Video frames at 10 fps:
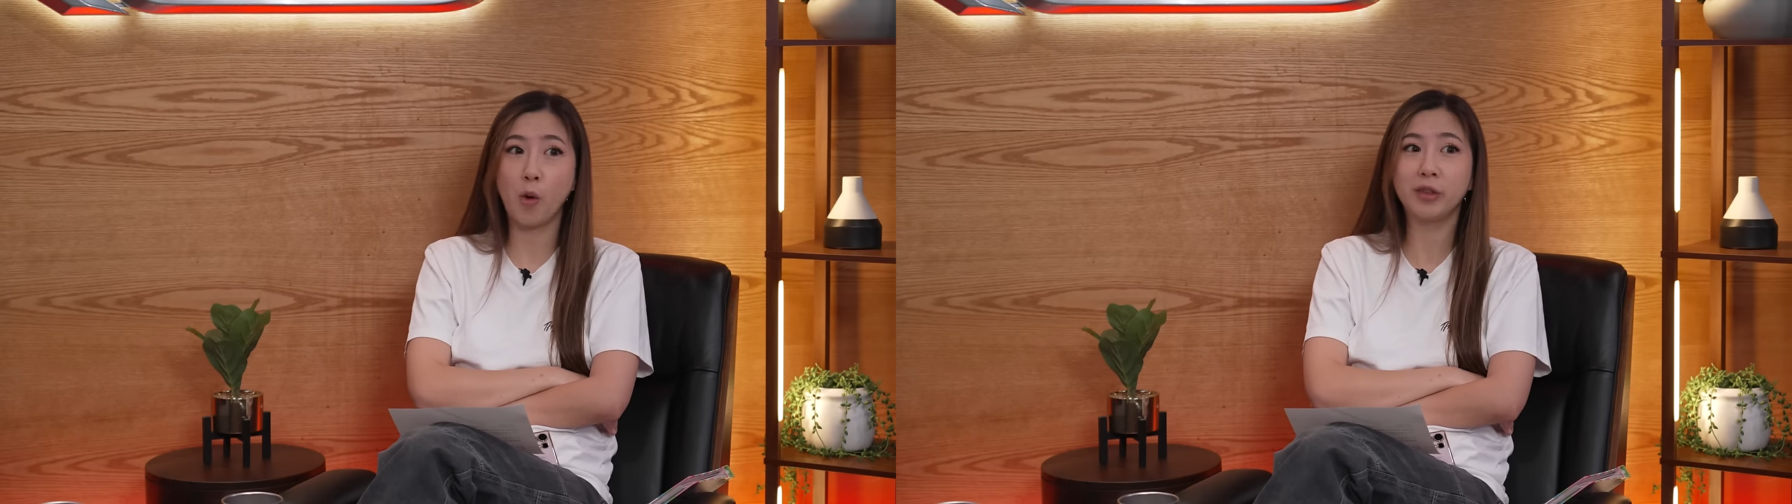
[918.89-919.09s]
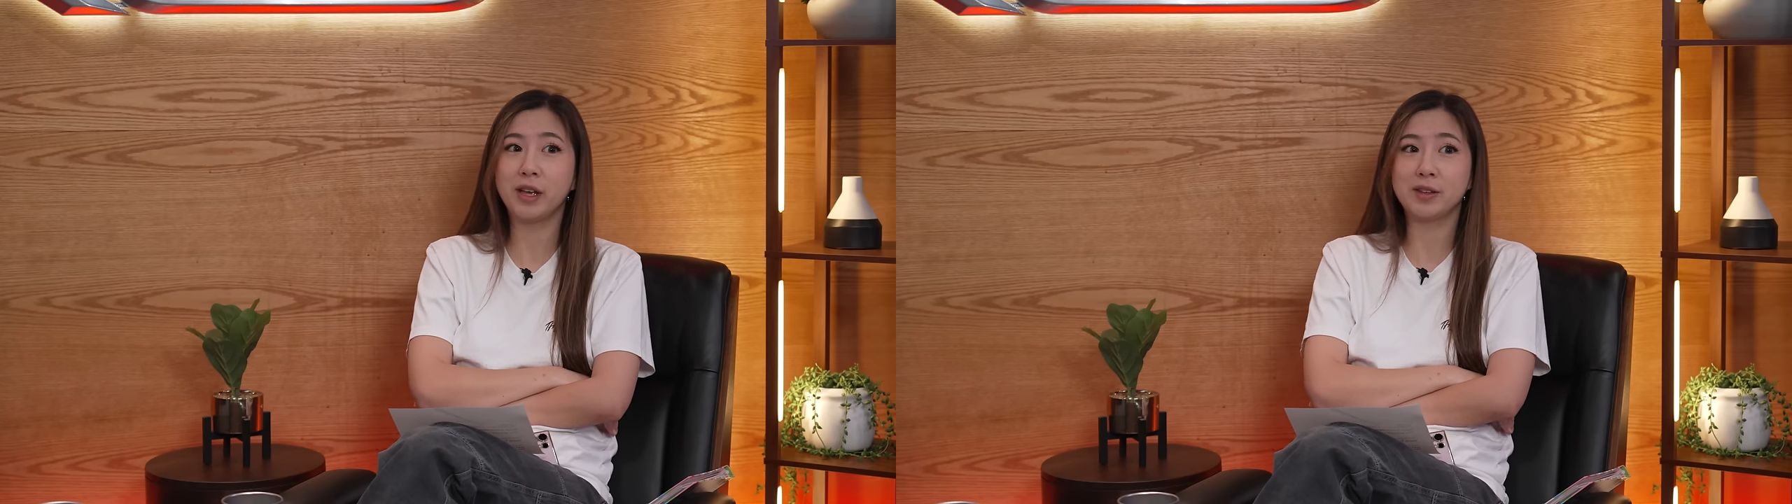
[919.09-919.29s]

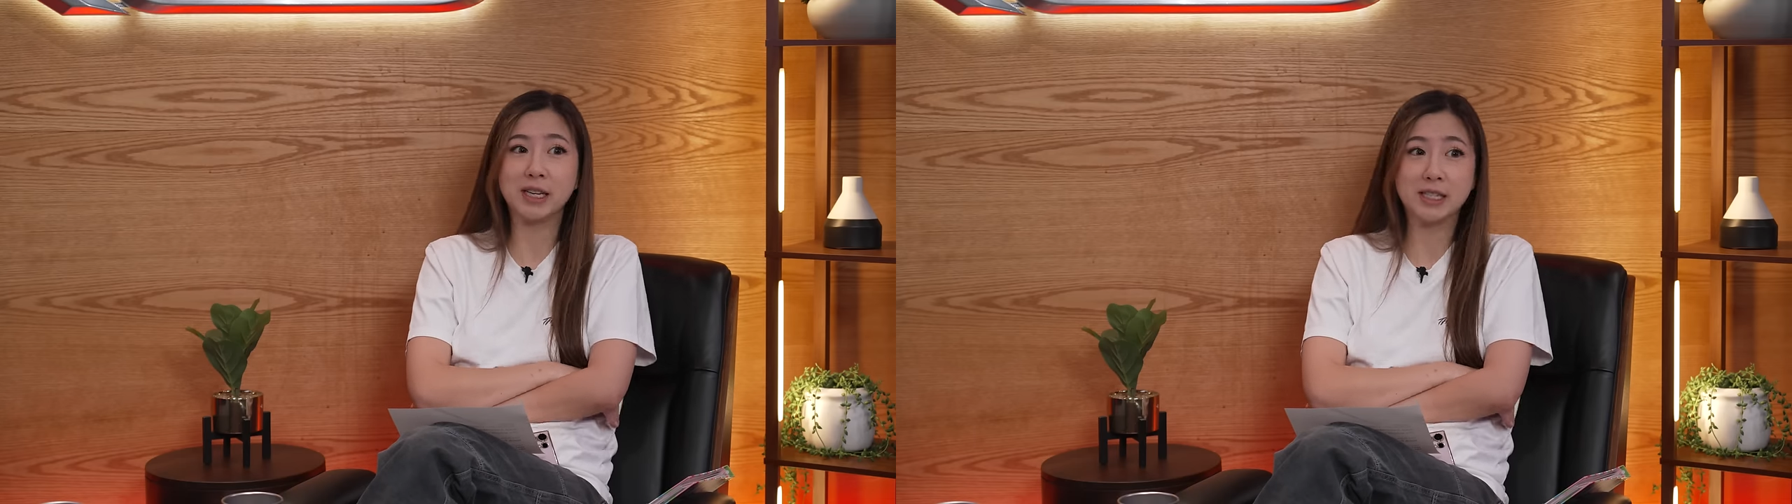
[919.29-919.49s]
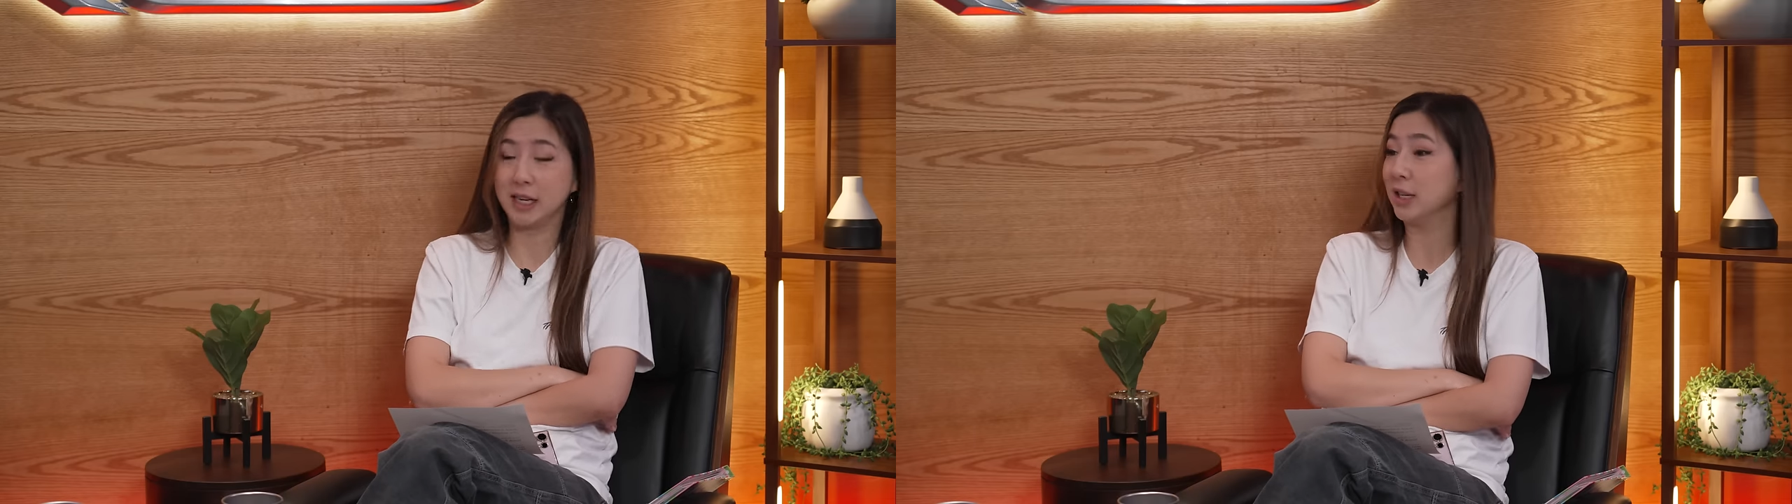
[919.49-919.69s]
only years
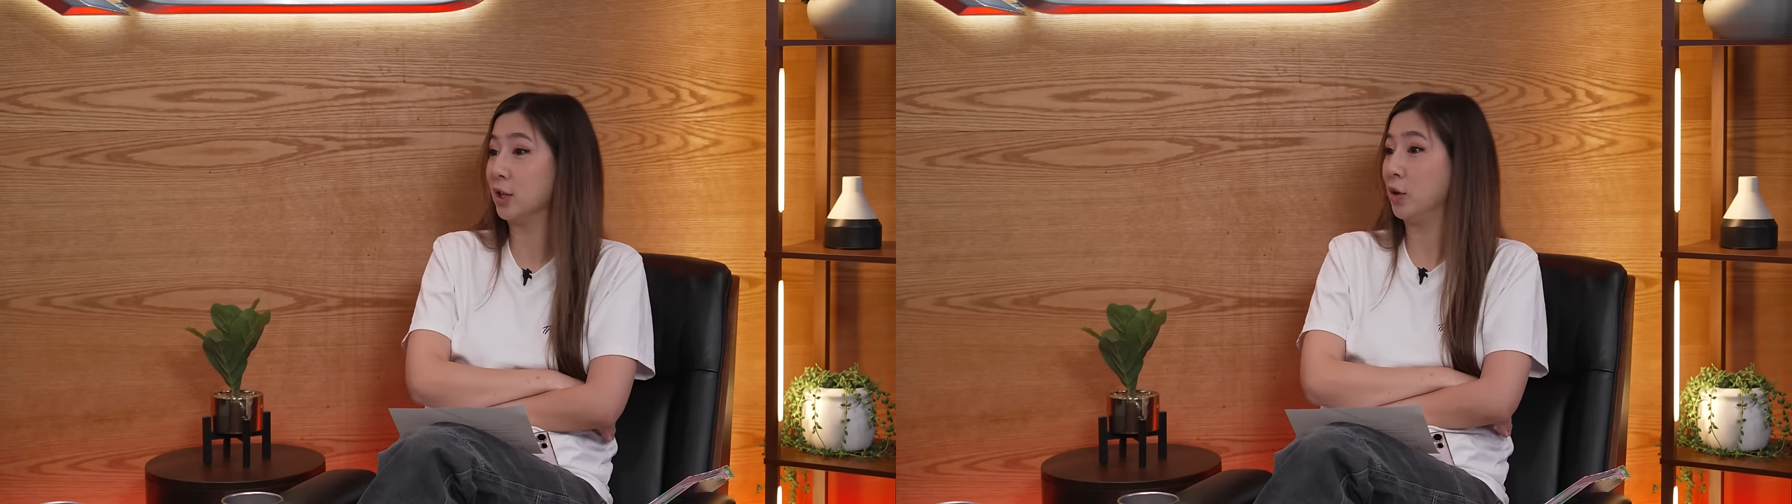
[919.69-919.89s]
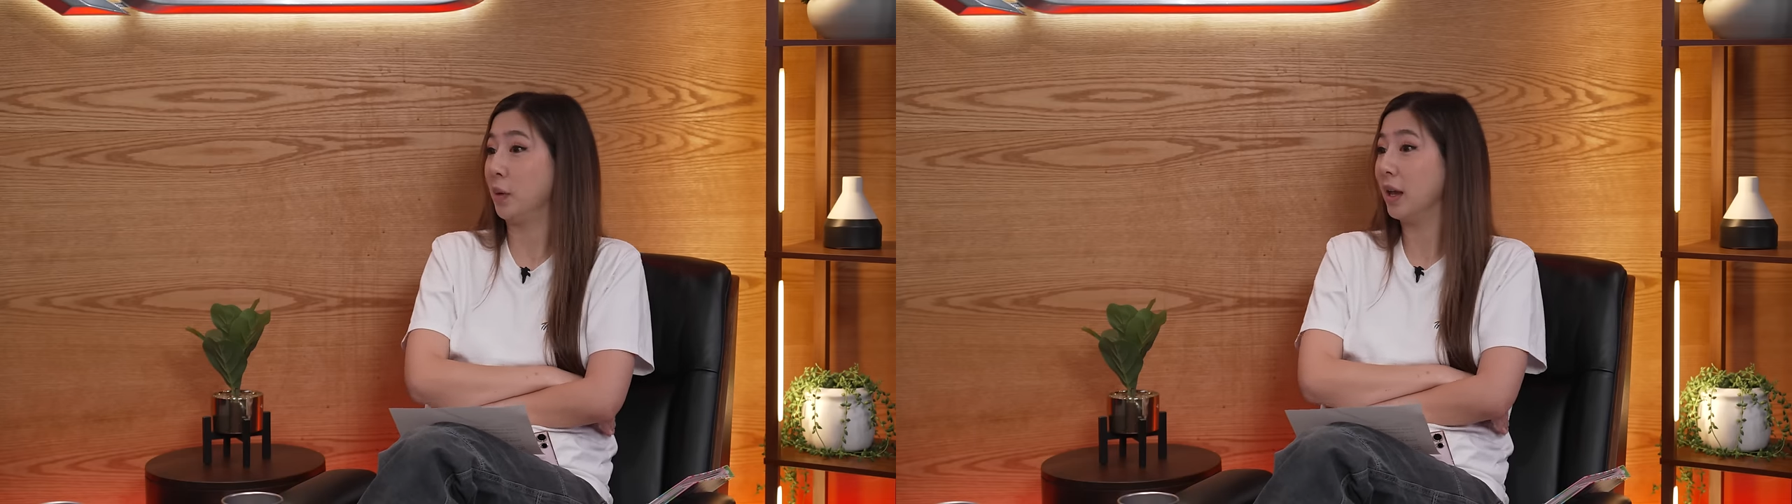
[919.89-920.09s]
I didn't
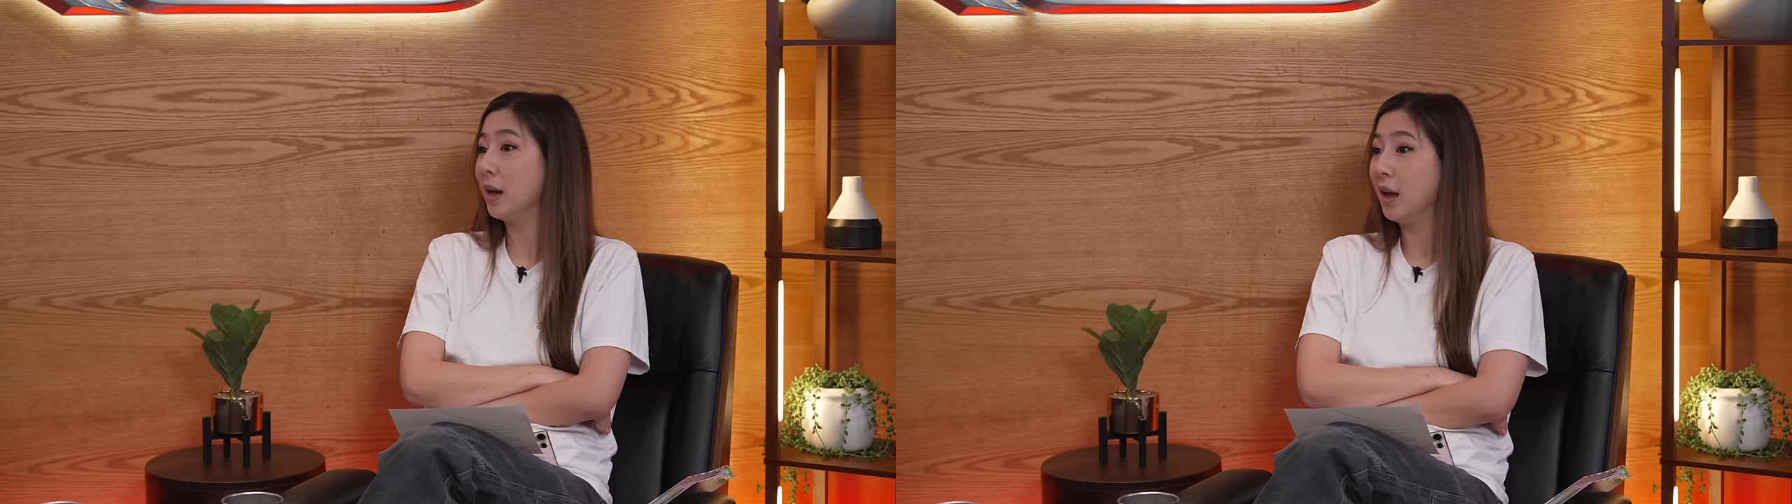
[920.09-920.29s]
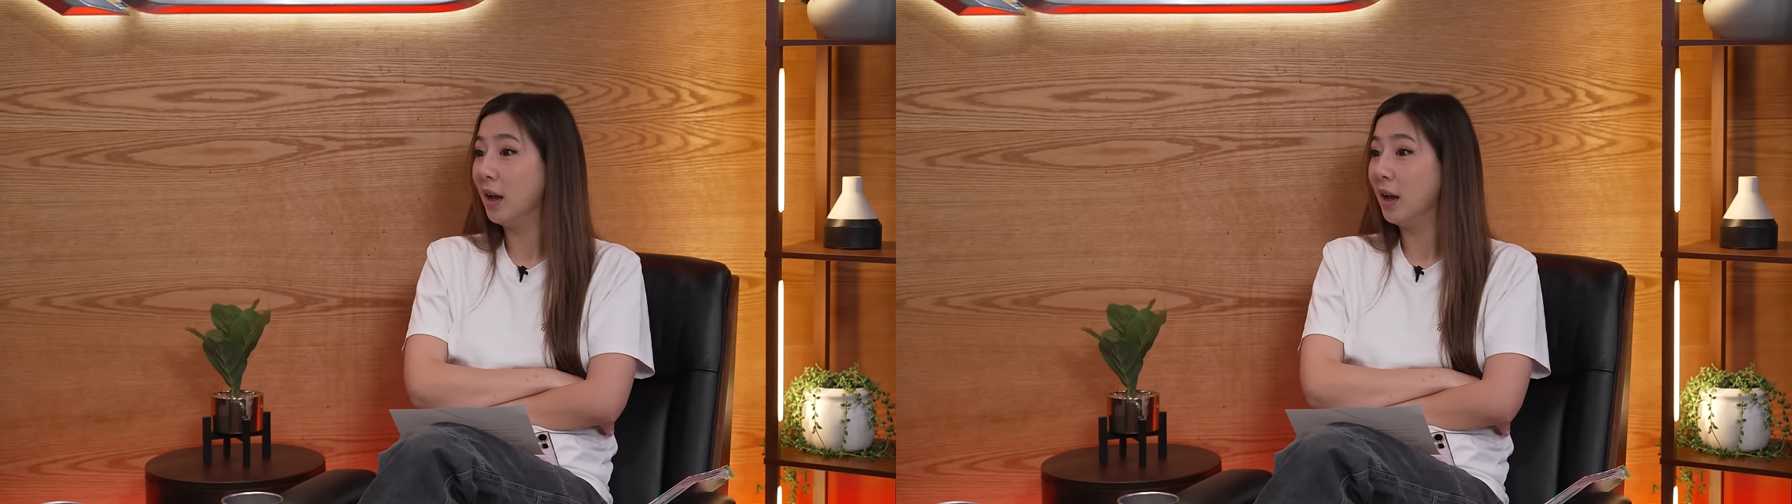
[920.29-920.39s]
do it.